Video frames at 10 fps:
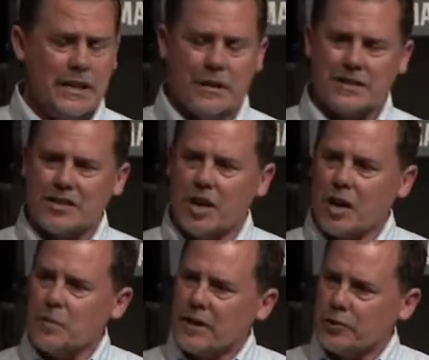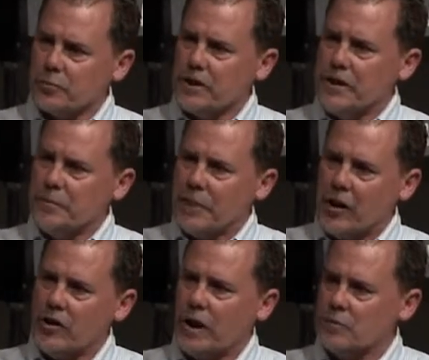Now, as I talk about 3
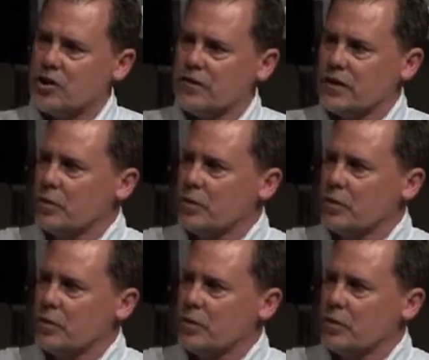paradigm shifts,